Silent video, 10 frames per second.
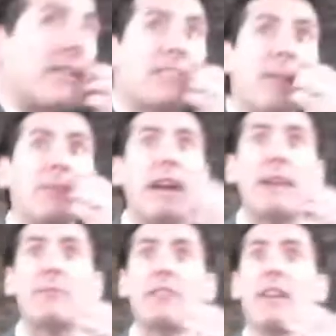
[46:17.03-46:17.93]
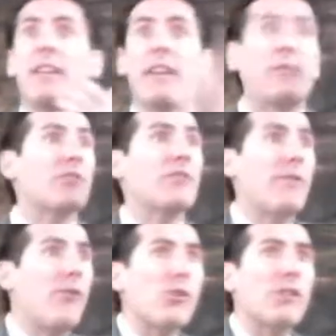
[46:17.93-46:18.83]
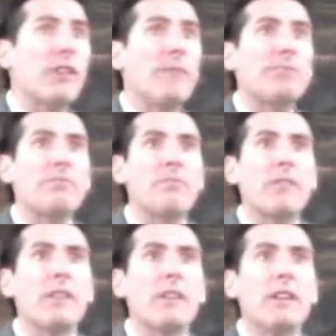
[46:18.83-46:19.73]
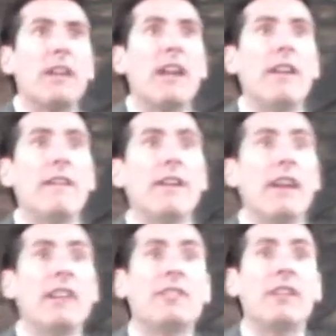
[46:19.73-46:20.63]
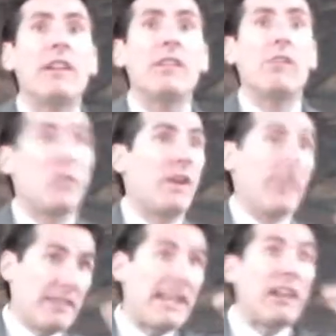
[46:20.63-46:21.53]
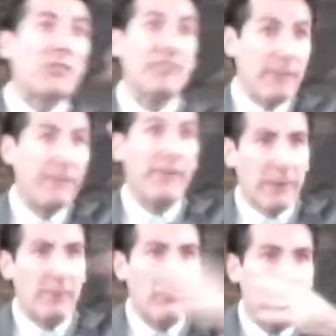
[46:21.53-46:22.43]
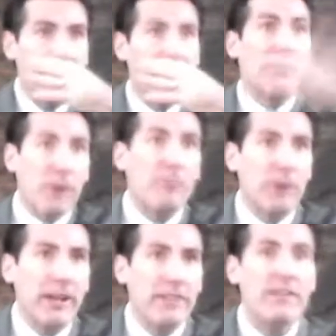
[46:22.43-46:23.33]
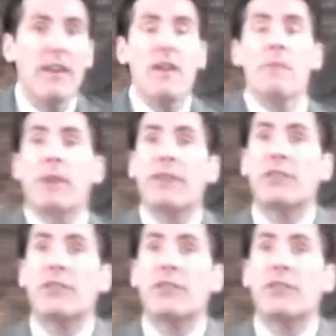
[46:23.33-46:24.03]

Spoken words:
And sometimes if there's a fourth, it's, well, the seller's the fifth, right, their price. But if